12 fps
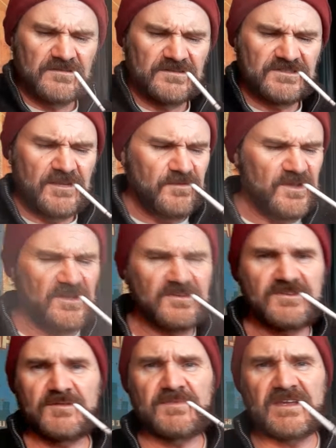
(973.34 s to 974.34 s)
Some of y'all
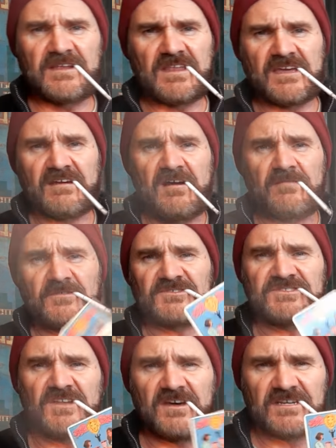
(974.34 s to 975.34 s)
could be like
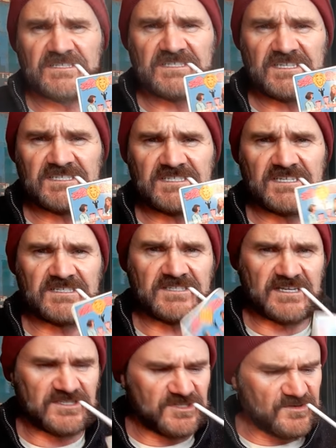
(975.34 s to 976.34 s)
almost non existence.
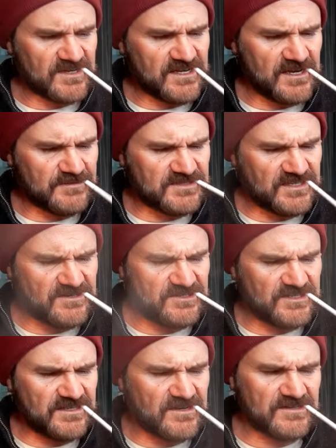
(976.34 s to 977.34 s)
That Two of Cups
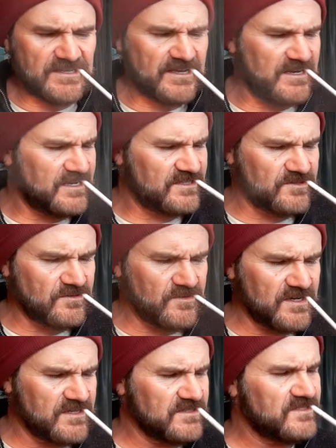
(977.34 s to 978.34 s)
energy there, that Ace of
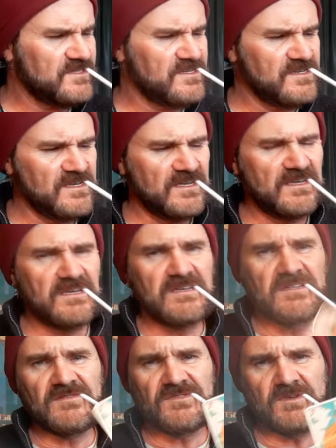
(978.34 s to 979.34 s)
Wands,
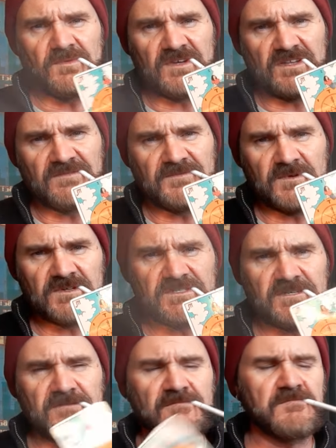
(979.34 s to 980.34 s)
the Wheel of
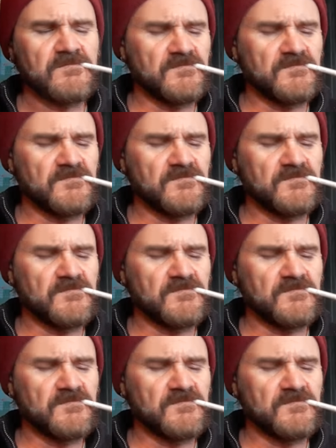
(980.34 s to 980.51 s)
Fortune.